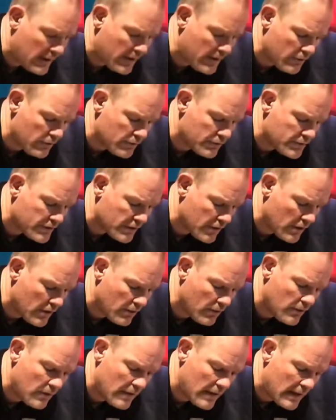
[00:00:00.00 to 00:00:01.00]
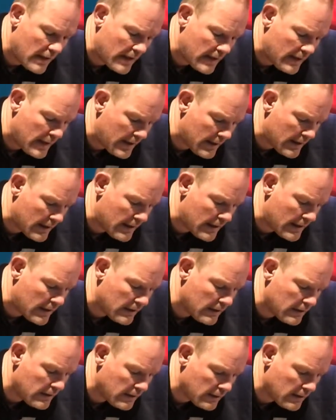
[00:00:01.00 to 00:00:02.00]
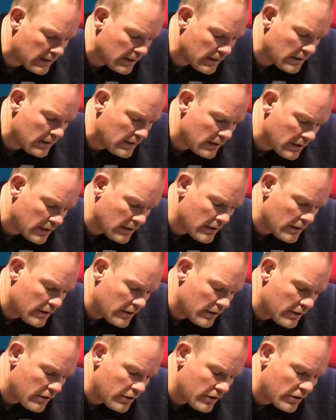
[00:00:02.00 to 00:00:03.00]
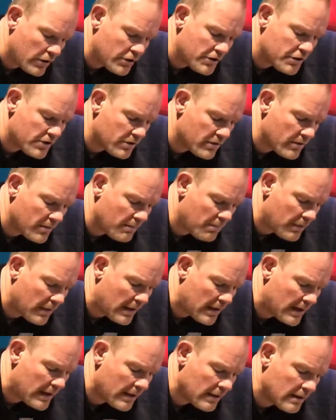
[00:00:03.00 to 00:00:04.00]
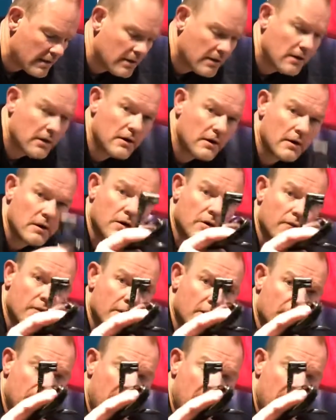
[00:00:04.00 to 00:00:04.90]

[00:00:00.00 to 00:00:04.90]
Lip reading: and also a 90-degree plug for the